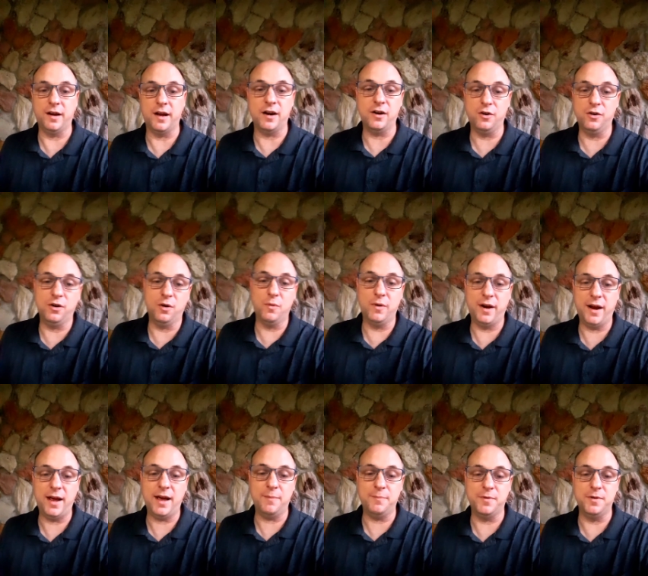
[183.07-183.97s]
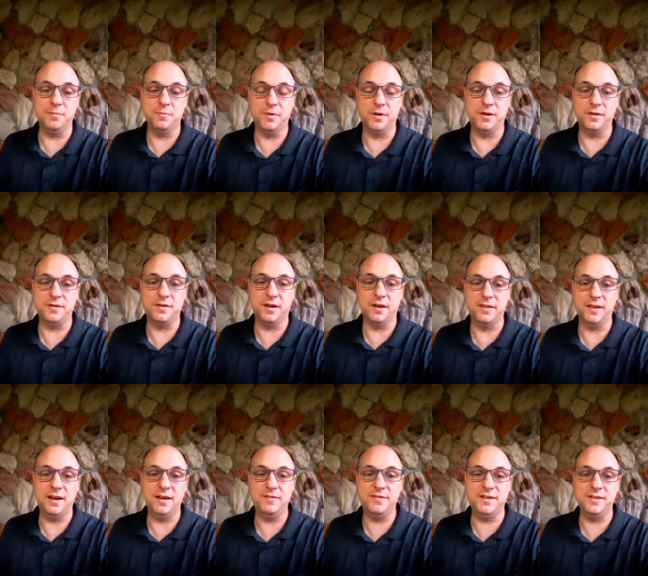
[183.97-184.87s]
I don't know what happened, but
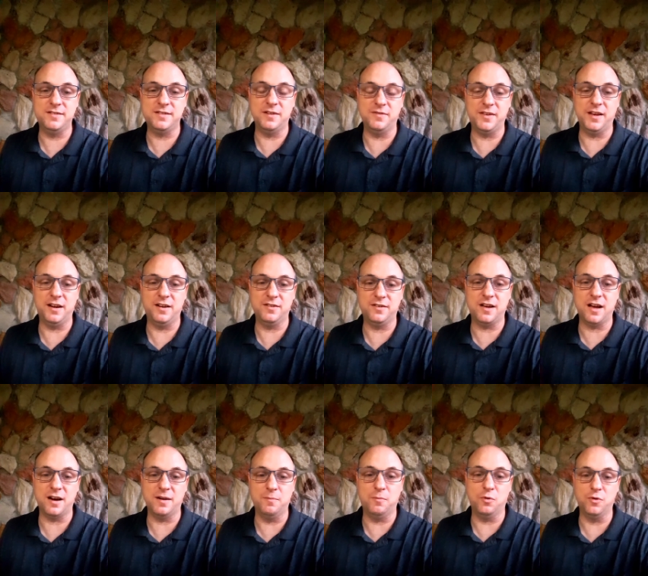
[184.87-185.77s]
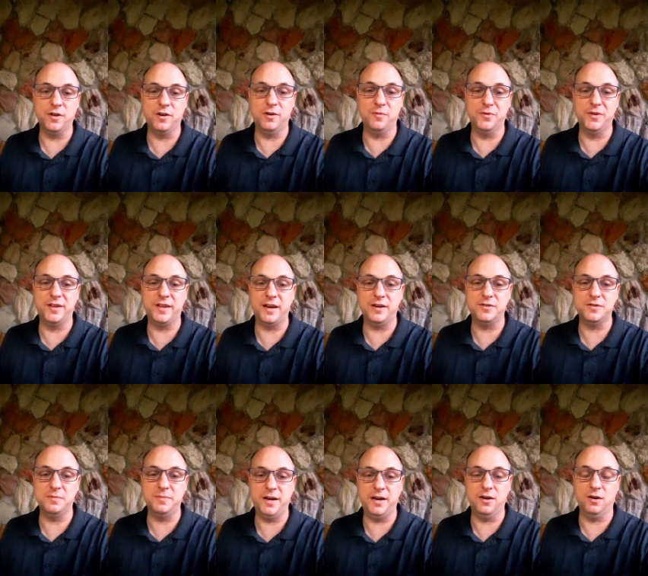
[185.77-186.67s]
they even said if they got a boar, they were able to take
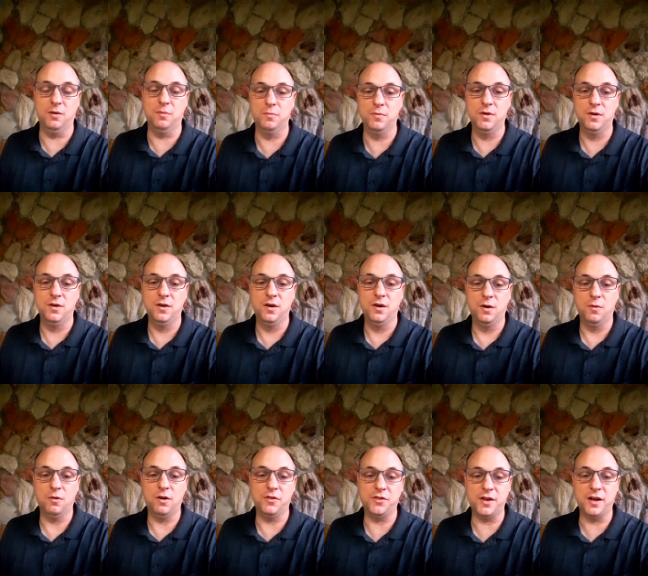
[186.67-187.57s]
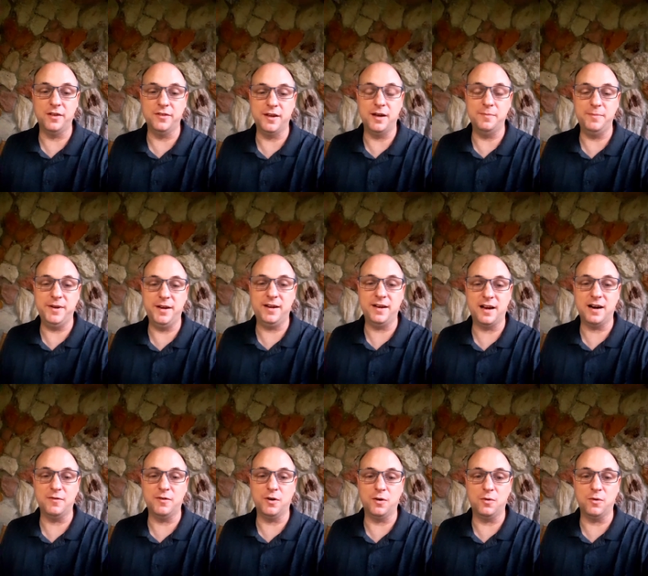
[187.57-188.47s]
some meat home. Well, I thought that'd be
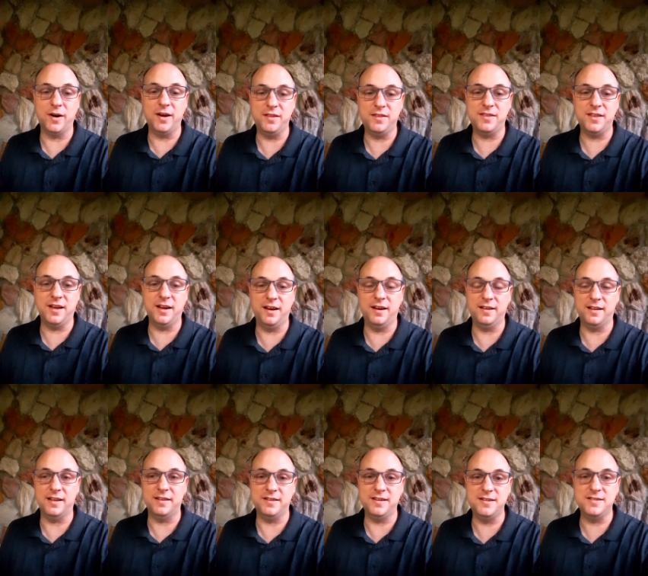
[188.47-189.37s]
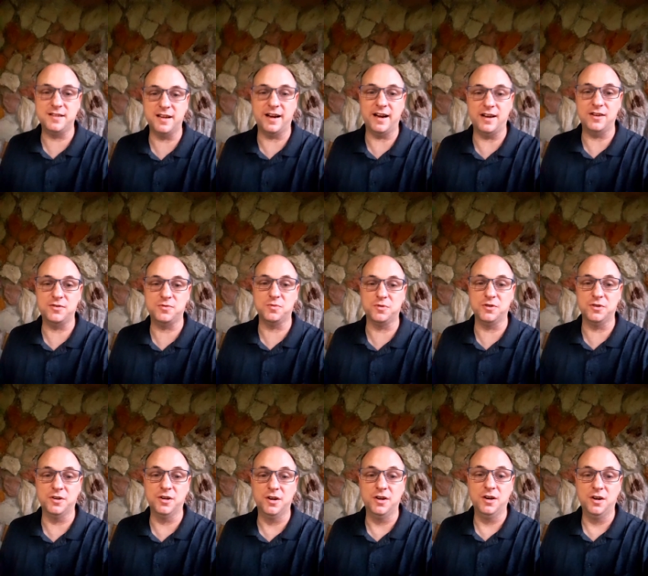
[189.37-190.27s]
kind of a great thing that these guys
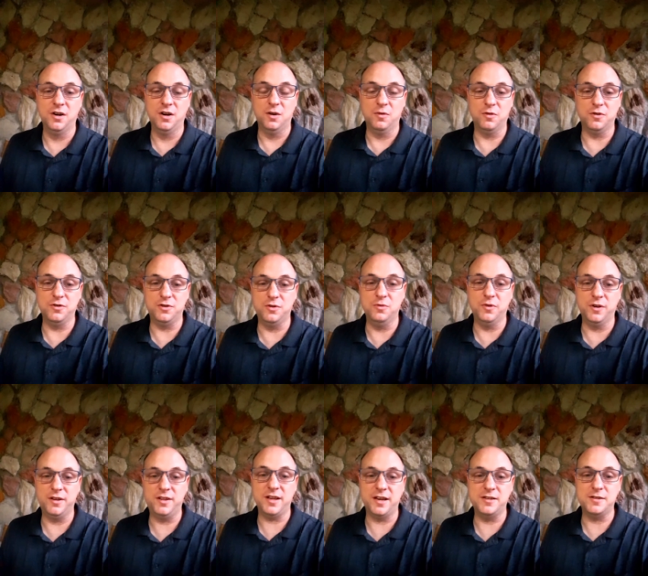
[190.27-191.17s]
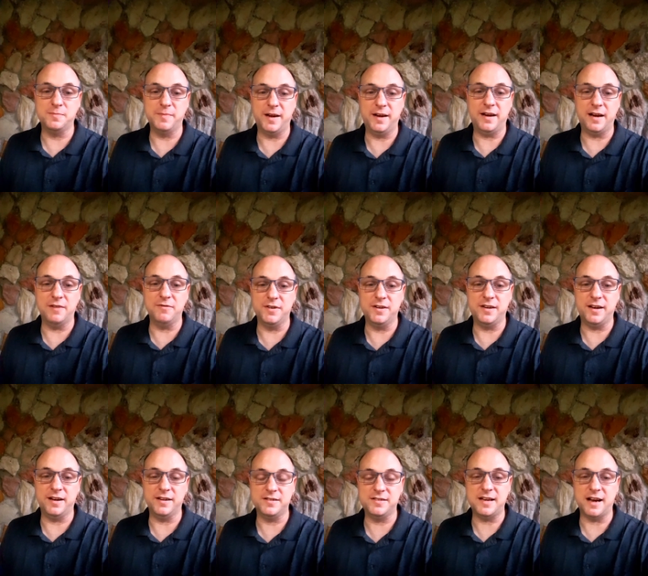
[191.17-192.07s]
were doing things to make every
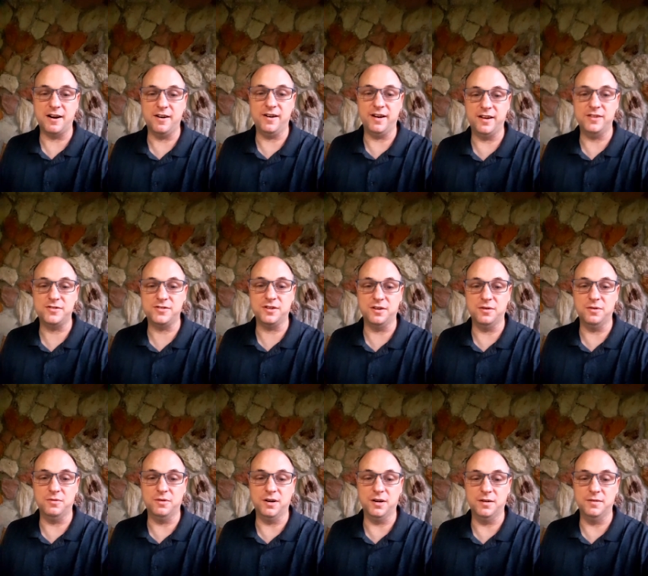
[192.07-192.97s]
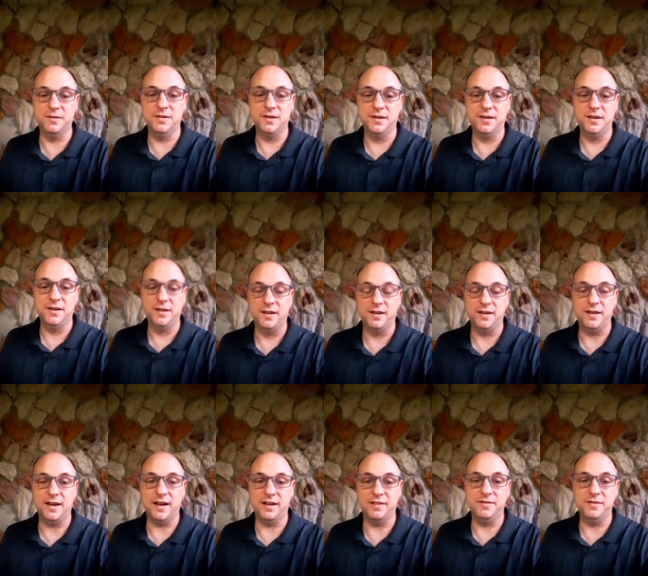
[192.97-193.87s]
day a Saturday. So,
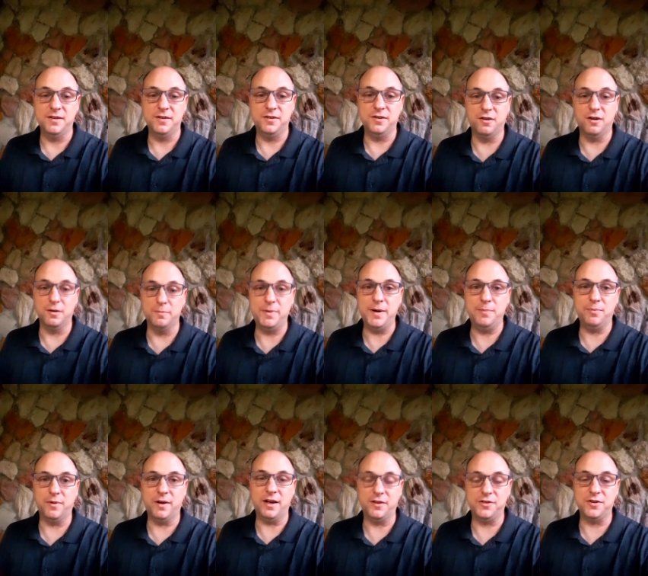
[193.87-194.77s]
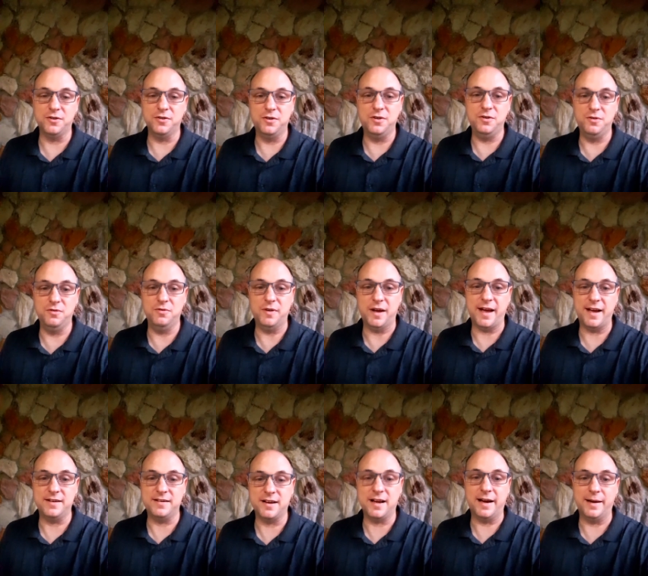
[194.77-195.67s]
yeah, there are people out there who
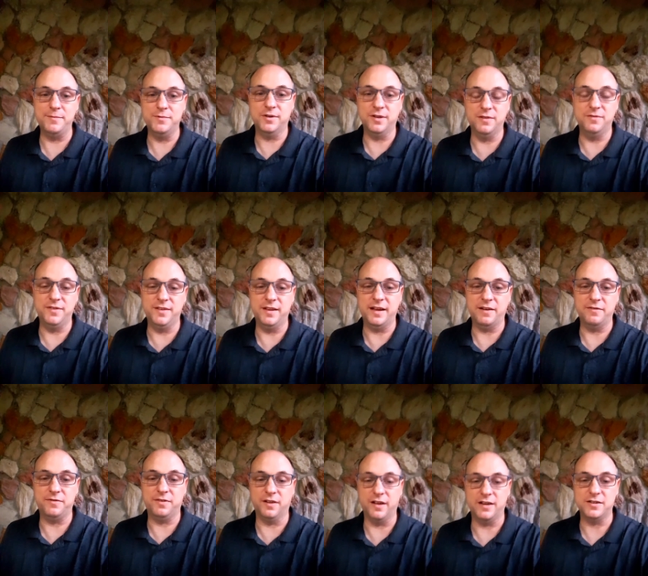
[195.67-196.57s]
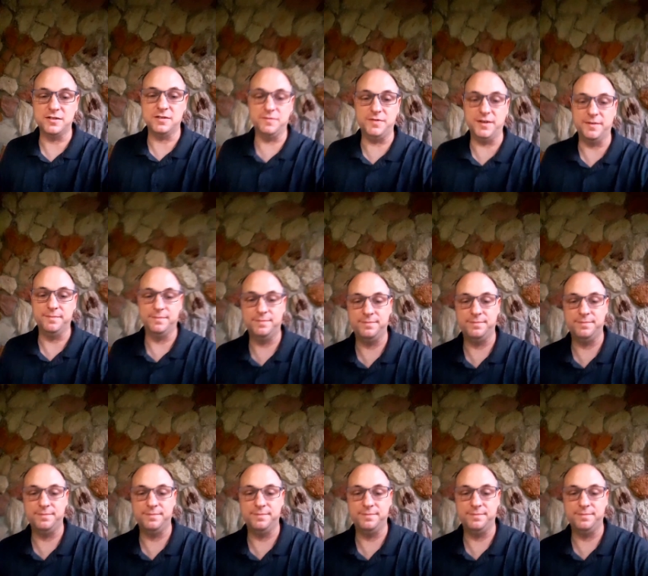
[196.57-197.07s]
at times live in that philosophy.